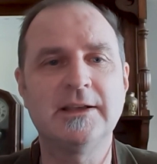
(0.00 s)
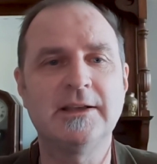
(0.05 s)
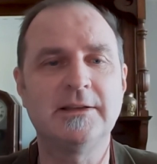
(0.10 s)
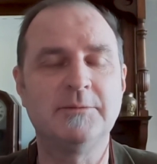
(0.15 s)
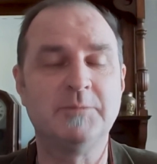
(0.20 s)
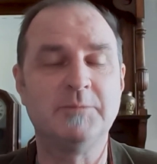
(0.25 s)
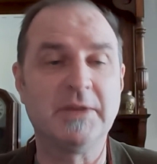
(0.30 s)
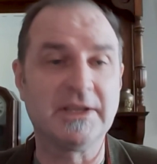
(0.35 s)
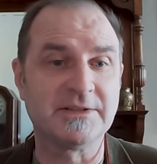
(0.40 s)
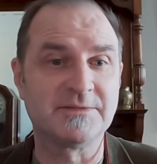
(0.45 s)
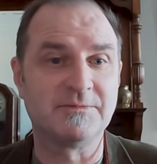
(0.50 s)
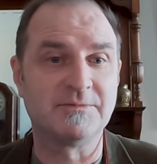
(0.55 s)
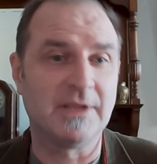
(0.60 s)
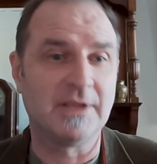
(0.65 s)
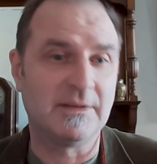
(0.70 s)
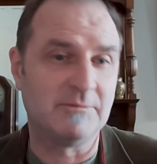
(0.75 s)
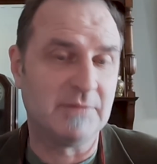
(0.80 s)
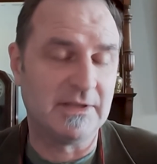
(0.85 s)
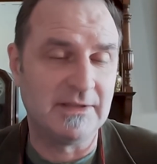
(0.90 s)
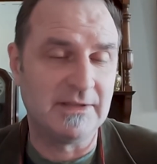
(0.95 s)
Because
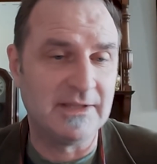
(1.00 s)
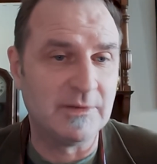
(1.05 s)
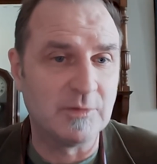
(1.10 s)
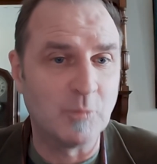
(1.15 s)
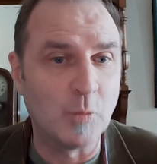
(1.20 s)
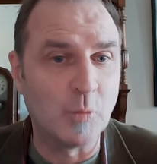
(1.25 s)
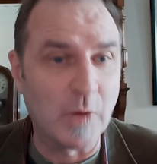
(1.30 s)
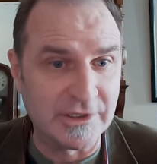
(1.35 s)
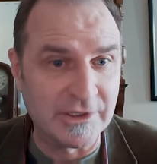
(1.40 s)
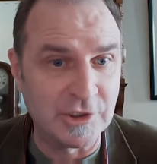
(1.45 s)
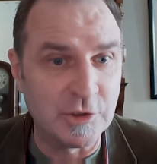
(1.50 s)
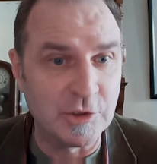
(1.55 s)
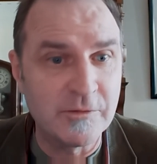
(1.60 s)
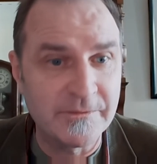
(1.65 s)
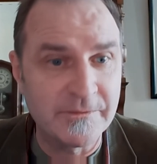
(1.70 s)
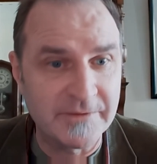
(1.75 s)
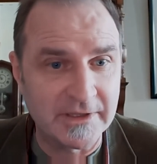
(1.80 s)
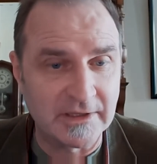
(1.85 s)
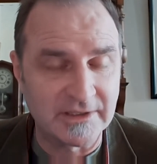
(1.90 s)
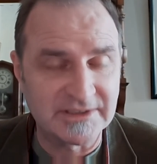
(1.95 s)
when you
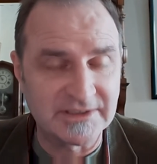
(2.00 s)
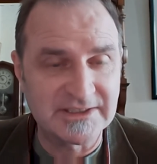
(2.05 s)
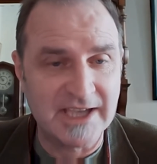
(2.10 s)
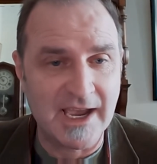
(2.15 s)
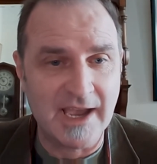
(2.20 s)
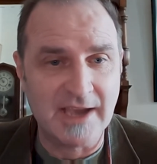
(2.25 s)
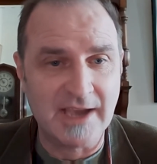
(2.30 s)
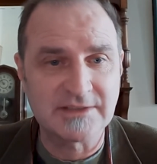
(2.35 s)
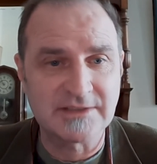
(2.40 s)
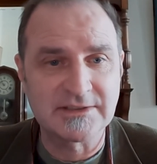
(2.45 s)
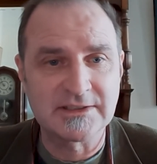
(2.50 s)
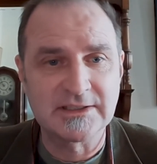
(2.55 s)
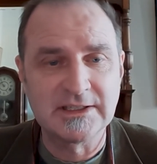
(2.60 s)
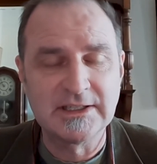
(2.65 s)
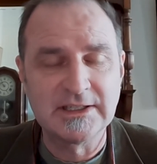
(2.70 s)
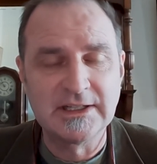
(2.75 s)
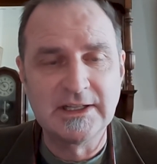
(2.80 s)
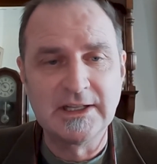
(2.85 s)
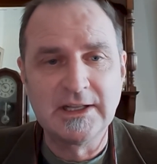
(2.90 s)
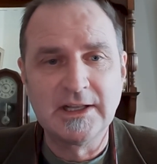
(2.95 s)
feel attacked,
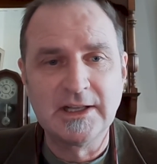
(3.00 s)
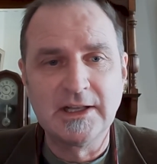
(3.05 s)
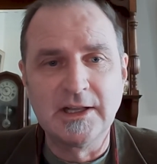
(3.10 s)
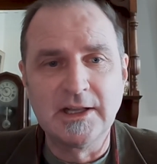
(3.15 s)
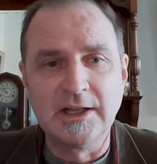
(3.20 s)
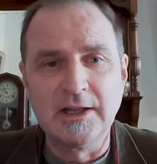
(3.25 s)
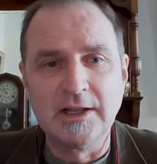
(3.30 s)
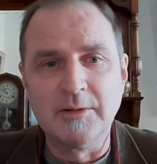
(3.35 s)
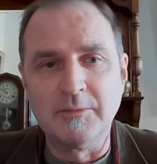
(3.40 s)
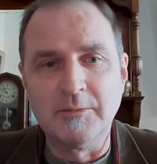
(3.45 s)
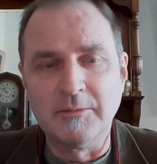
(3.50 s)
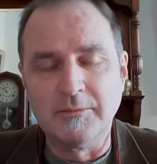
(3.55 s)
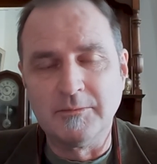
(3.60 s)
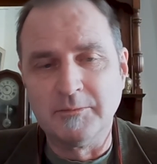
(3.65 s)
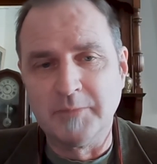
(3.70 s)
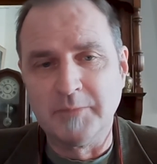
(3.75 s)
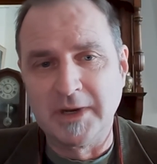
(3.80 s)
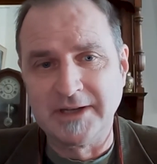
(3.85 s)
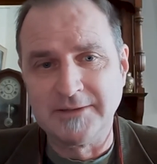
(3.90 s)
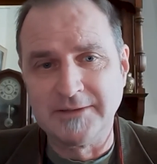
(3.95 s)

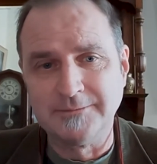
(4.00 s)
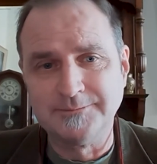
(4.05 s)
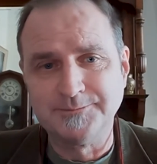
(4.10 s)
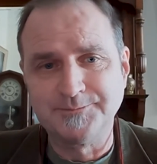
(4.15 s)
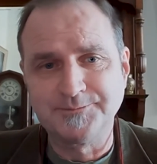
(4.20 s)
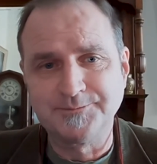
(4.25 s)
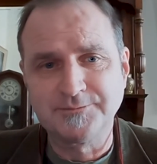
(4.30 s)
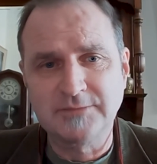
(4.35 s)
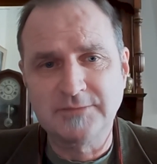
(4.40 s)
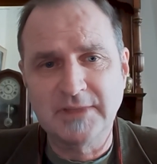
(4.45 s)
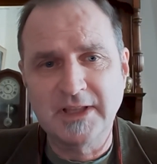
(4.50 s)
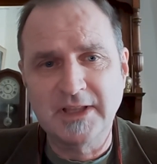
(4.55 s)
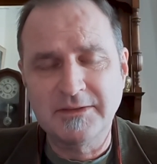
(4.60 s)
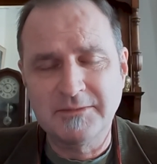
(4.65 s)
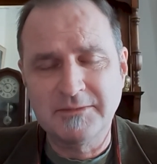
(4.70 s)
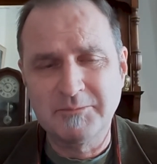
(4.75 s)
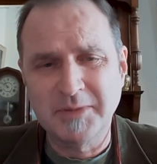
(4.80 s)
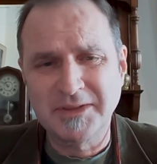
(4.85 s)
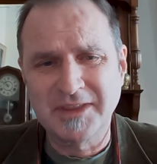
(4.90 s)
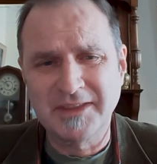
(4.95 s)
but
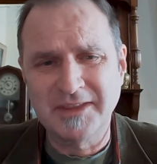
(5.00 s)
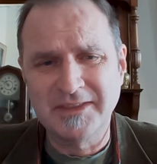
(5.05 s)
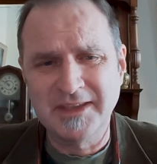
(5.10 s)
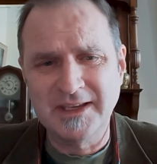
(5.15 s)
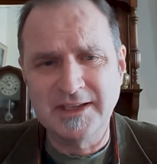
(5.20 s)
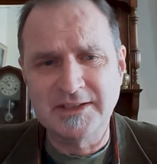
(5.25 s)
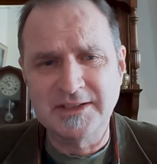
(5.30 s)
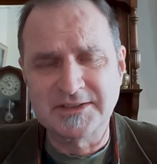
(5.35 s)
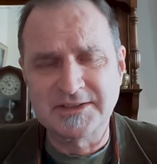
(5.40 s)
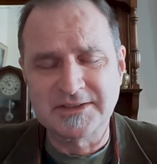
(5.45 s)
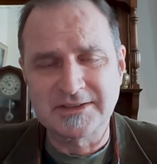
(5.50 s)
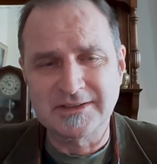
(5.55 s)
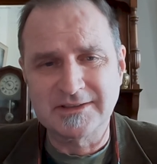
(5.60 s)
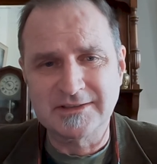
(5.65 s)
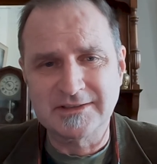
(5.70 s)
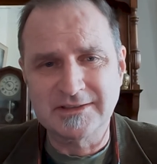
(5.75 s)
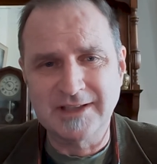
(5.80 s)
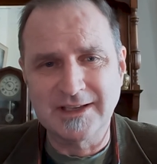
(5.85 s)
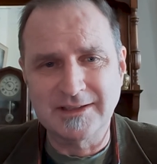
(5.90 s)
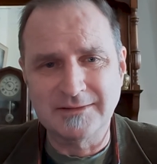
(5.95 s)
the thing is,
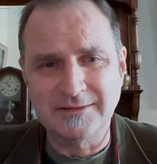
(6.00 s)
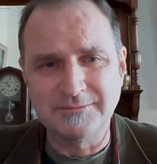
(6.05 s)
like,